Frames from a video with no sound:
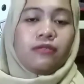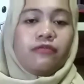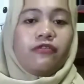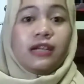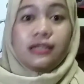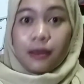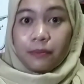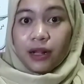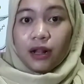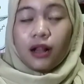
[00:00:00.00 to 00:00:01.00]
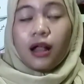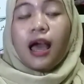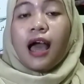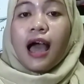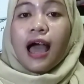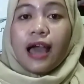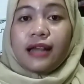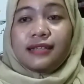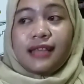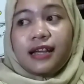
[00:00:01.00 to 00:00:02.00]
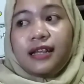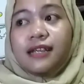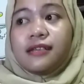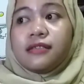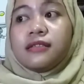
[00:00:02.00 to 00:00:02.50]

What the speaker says: for example. And the second is